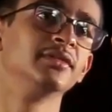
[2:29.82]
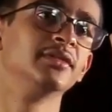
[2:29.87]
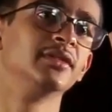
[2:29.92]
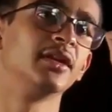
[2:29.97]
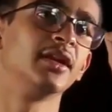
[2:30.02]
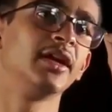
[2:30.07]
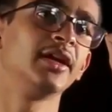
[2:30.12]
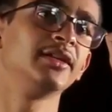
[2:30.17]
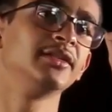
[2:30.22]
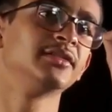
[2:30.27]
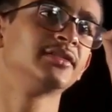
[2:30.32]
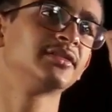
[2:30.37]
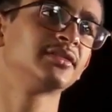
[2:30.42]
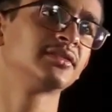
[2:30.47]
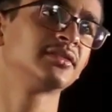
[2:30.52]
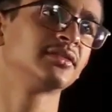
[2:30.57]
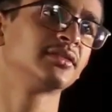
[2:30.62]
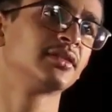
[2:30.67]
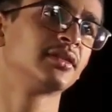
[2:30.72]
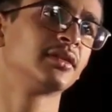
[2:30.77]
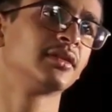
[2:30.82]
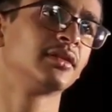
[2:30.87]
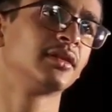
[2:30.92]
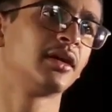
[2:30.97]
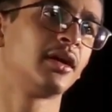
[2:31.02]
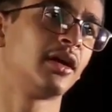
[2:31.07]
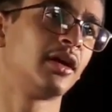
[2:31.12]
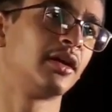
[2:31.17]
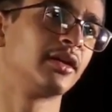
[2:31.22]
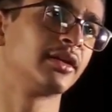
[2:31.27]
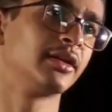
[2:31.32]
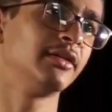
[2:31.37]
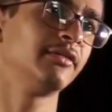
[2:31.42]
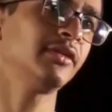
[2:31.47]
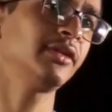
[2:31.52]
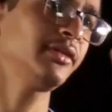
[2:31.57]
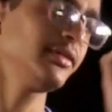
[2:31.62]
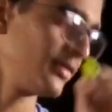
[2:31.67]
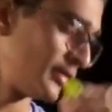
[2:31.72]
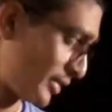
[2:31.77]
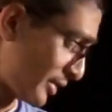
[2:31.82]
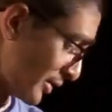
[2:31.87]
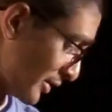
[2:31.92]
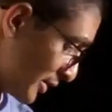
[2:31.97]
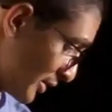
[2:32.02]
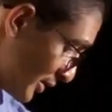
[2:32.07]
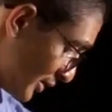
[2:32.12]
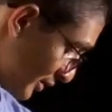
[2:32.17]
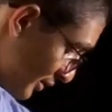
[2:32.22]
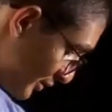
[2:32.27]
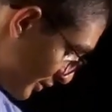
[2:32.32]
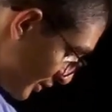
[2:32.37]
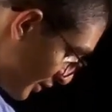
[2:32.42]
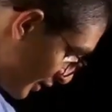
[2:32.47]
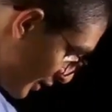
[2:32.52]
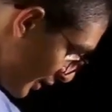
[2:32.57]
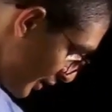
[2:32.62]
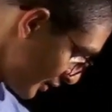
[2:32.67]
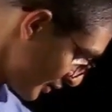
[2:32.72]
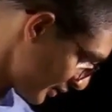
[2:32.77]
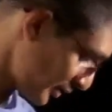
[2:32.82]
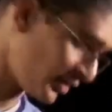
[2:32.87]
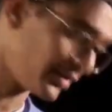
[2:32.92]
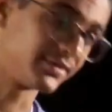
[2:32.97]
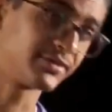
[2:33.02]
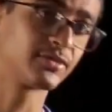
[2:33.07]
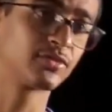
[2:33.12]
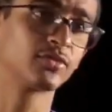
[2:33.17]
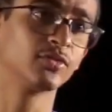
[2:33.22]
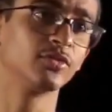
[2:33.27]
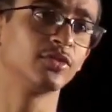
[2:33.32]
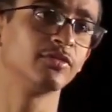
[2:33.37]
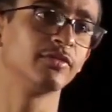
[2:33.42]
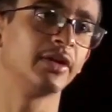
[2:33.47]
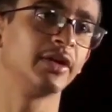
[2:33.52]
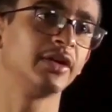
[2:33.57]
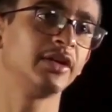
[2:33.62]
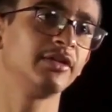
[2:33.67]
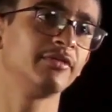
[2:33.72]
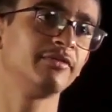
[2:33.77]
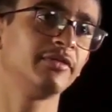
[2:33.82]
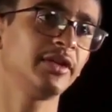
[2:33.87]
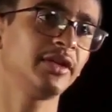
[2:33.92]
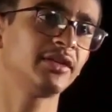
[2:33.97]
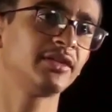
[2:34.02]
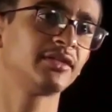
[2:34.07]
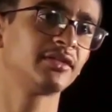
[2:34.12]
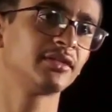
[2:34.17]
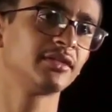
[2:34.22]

The lengths are given. The length is 220 feet.